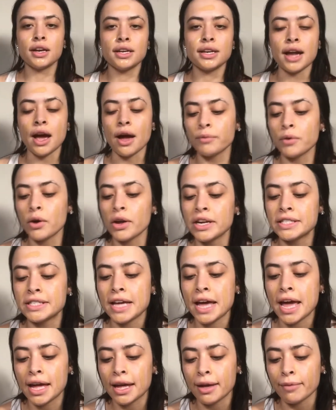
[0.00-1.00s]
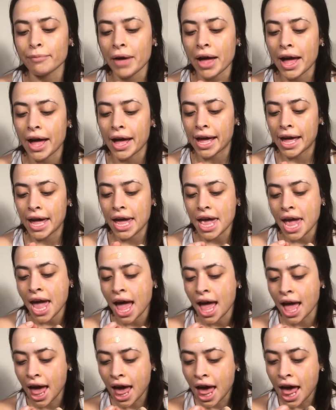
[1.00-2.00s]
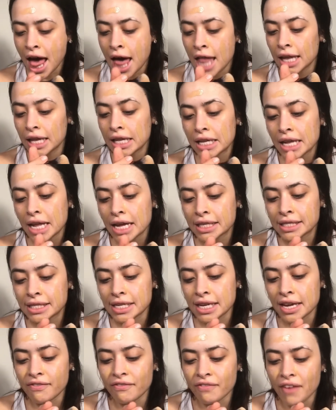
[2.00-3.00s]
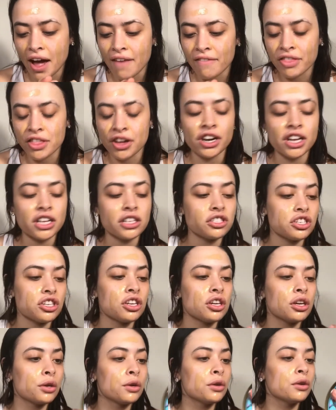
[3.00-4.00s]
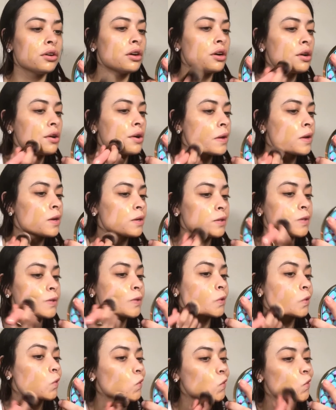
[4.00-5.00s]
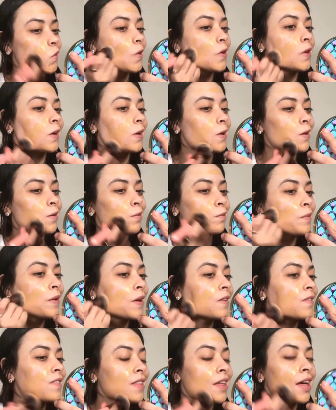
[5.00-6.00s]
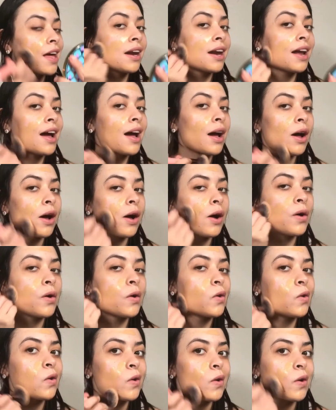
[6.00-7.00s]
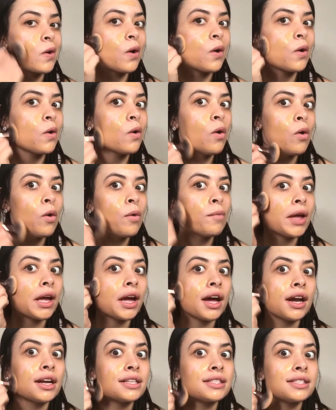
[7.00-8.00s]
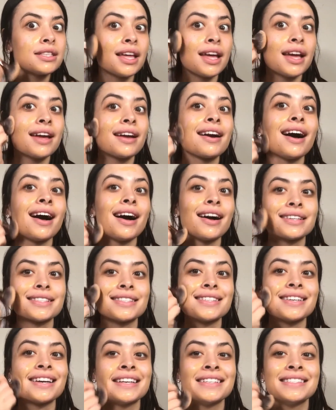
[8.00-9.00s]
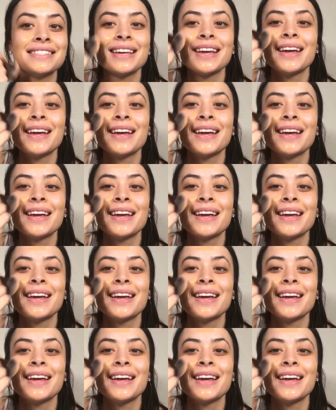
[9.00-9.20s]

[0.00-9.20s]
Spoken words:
Now I'm gonna take my Luxie 532 and just go ahead and buff that out. Oh my god, it's like oxidized.